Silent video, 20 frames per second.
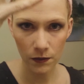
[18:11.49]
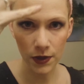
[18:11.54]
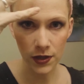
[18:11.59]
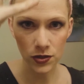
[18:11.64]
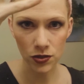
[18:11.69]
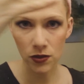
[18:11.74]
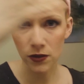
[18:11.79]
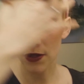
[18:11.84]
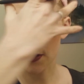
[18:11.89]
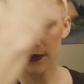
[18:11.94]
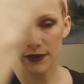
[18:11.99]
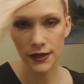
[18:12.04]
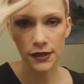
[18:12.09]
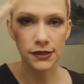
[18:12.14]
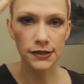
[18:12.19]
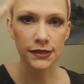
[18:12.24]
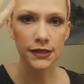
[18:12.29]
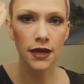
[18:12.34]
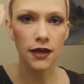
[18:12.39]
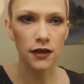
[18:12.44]
make sure that
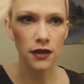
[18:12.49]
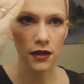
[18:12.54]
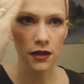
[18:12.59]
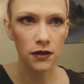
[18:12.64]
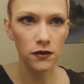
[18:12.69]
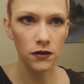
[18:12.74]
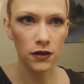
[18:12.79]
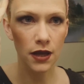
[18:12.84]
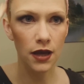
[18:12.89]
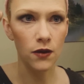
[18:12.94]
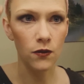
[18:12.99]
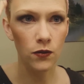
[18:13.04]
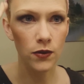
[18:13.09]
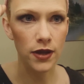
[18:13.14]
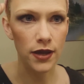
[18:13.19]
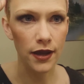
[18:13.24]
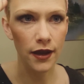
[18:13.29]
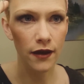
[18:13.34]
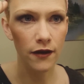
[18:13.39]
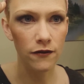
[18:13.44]
things set and that
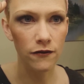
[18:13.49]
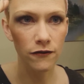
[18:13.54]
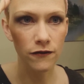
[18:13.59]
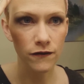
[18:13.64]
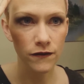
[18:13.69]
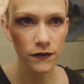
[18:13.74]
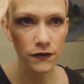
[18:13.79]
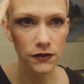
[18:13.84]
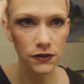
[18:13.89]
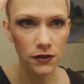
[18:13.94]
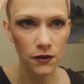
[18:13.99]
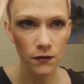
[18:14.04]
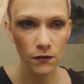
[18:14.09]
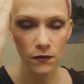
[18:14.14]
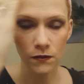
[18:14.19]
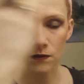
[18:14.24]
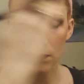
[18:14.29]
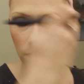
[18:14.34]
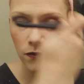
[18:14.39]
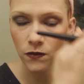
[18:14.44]
we have
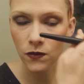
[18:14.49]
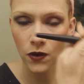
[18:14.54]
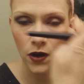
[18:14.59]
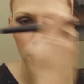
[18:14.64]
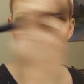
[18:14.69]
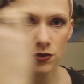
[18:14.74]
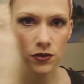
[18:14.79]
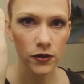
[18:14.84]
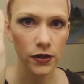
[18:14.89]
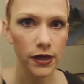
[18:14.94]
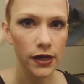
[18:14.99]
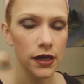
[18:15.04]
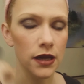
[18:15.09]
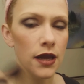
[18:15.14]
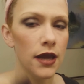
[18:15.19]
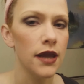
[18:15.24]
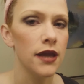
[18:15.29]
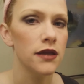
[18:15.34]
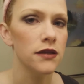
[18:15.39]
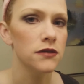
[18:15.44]
some
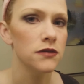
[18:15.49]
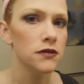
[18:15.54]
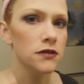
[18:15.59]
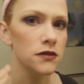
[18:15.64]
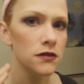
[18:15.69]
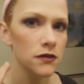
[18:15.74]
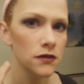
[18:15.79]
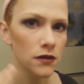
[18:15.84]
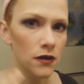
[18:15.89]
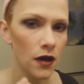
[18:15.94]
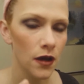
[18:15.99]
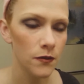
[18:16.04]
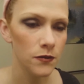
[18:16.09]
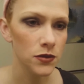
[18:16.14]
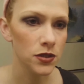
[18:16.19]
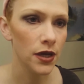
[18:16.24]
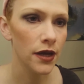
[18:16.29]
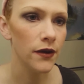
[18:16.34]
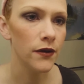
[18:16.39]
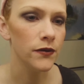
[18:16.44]
contouring
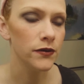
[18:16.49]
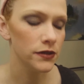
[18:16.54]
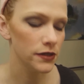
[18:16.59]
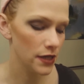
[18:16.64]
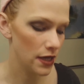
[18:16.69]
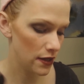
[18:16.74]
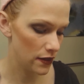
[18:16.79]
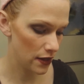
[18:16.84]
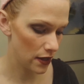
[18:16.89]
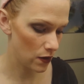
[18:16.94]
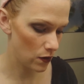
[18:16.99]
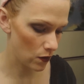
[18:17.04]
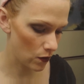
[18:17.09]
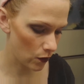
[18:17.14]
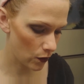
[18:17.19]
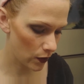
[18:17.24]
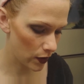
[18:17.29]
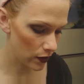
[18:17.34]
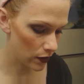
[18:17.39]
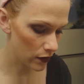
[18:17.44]
and shadows. And
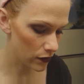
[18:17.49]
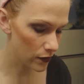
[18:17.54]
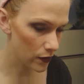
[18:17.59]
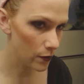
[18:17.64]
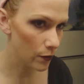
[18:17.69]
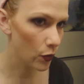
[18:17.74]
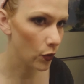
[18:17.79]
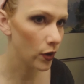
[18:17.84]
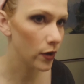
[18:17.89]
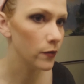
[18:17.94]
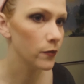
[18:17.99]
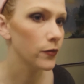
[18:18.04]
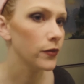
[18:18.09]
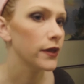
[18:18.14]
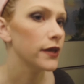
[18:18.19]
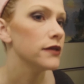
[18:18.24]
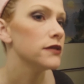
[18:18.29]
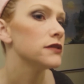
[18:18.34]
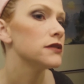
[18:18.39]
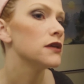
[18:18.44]
then another important
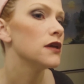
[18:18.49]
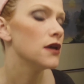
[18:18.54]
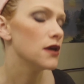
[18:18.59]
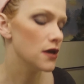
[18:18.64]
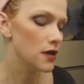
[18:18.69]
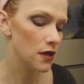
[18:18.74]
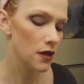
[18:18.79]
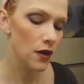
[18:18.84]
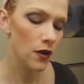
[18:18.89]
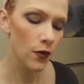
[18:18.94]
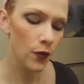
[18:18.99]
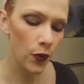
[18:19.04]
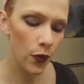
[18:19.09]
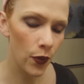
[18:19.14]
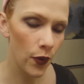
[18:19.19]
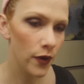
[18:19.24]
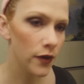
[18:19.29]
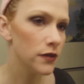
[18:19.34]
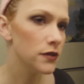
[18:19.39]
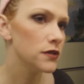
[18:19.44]
place
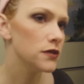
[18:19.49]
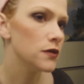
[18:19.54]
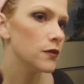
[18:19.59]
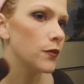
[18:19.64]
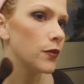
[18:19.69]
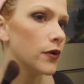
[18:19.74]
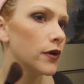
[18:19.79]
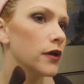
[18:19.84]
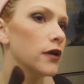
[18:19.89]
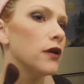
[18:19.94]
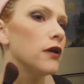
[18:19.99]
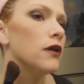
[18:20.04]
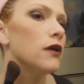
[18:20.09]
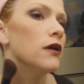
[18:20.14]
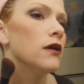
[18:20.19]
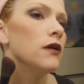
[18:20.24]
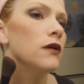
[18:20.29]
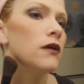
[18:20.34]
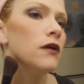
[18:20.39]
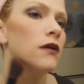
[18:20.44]
to put
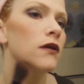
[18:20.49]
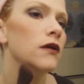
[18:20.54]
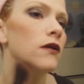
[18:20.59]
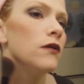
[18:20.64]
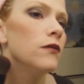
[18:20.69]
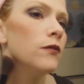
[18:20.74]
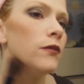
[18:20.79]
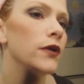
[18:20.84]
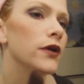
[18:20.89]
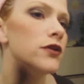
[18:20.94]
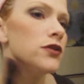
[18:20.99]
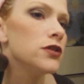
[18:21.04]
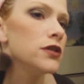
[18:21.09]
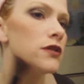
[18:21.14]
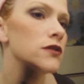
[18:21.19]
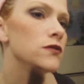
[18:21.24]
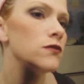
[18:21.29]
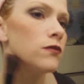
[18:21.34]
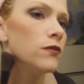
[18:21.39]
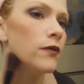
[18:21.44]
your blush
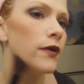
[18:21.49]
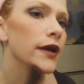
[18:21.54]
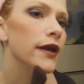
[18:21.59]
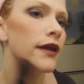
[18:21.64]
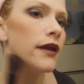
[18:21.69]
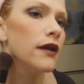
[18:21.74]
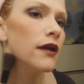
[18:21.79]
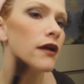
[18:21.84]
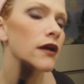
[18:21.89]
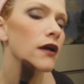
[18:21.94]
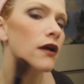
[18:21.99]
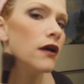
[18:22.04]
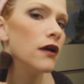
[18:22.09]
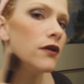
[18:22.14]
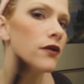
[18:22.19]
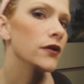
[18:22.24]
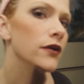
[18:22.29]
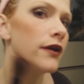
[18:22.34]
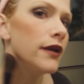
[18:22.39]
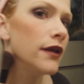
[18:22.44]
is right
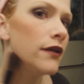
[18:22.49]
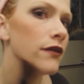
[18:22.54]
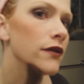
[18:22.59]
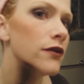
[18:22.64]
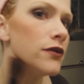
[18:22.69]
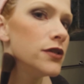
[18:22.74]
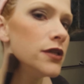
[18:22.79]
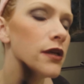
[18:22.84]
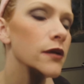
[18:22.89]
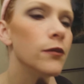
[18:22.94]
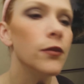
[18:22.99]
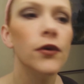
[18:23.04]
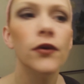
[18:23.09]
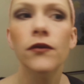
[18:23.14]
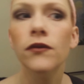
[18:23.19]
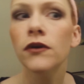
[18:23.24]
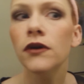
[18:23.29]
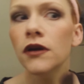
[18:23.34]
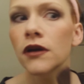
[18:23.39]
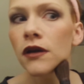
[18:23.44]
underneath your
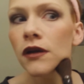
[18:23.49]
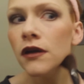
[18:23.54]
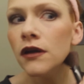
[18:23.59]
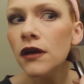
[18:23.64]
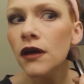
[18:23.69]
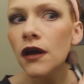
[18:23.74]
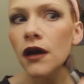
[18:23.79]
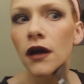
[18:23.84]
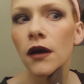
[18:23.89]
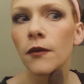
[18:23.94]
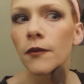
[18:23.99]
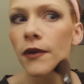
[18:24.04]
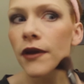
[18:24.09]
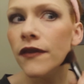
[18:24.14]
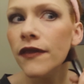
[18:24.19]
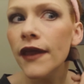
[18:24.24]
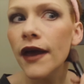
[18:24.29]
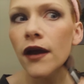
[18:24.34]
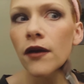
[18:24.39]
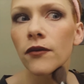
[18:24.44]
cheekbone.
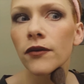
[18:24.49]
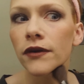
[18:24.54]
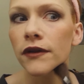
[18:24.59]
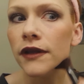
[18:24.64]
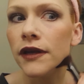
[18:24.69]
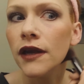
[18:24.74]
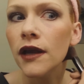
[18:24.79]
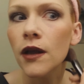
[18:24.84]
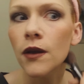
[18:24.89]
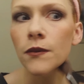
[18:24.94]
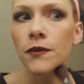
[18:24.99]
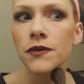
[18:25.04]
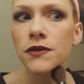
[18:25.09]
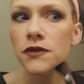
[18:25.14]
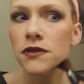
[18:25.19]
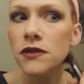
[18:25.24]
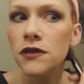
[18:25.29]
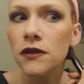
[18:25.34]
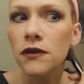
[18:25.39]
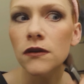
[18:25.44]
And that really
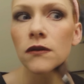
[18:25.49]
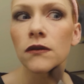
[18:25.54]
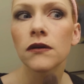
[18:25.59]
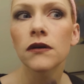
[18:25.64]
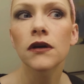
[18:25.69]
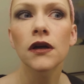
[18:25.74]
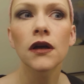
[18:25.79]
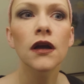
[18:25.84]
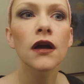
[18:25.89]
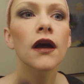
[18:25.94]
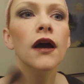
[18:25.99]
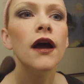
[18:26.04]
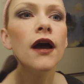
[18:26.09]
helps to...